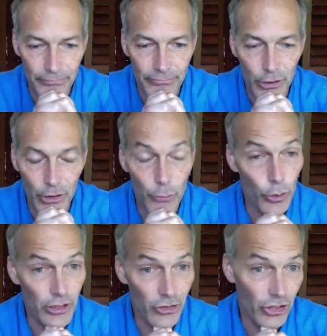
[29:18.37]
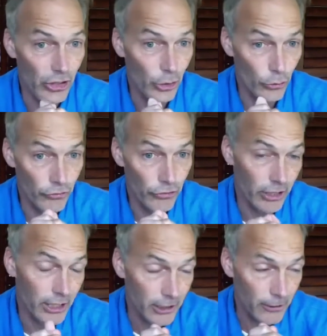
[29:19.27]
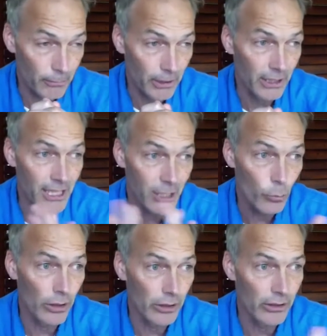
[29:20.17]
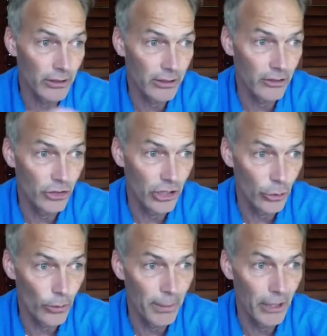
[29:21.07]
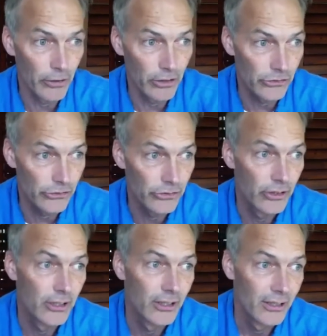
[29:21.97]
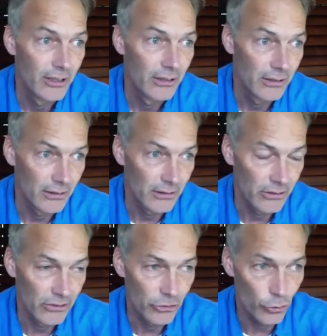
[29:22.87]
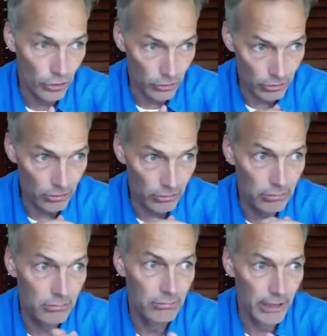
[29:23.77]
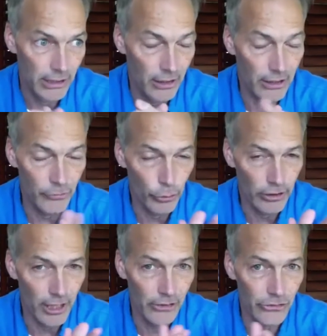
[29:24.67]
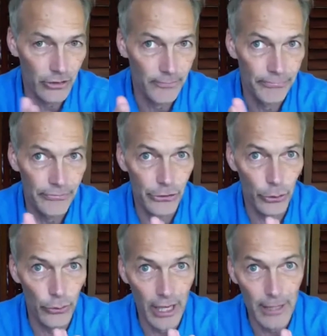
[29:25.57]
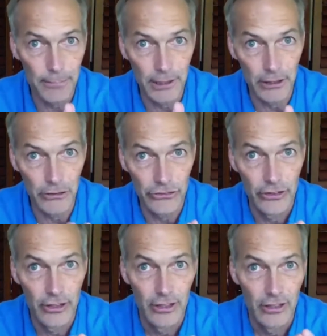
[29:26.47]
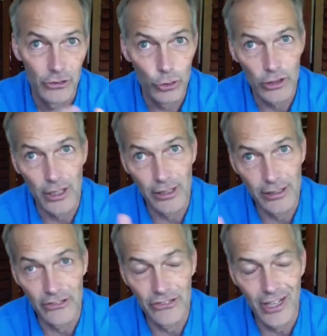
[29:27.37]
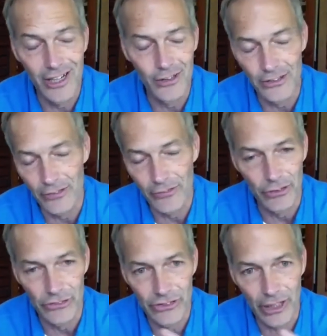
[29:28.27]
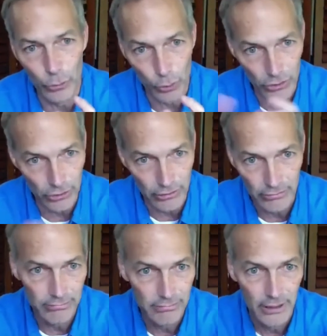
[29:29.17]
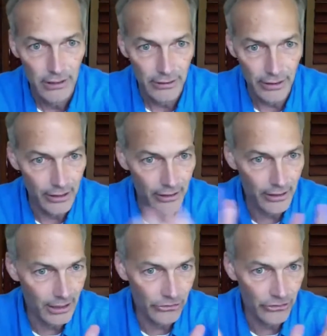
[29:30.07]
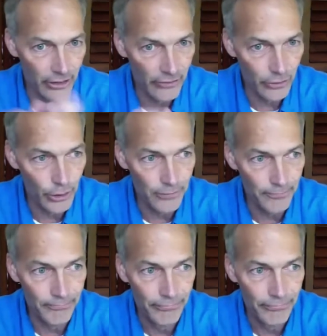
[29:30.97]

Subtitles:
wrote a concerto for him, and he wanted a concerto about his struggle and life with cancer. So that piece took on an entirely different sound world than anything else I'd ever written.